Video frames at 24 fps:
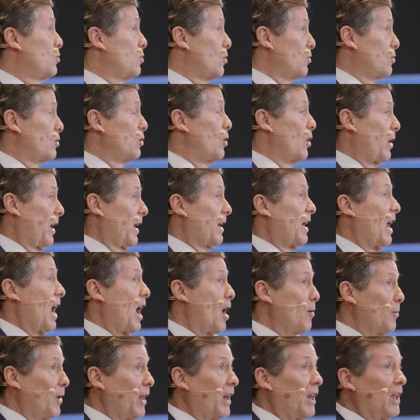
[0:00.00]
If you just look at
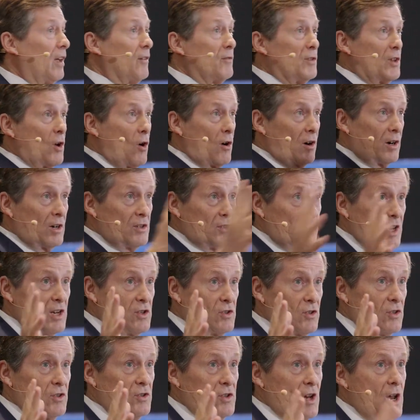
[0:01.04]
how many of the
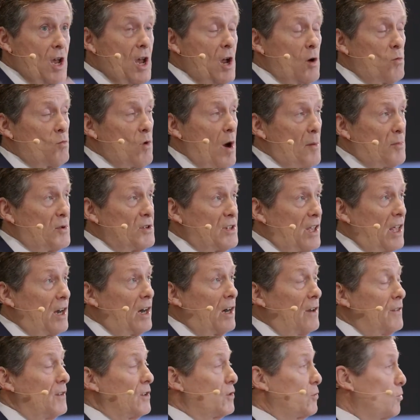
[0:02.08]
organizations
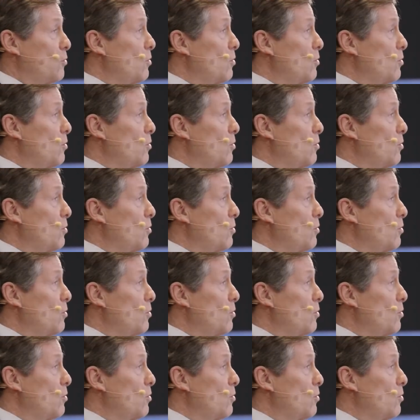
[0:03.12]
represented in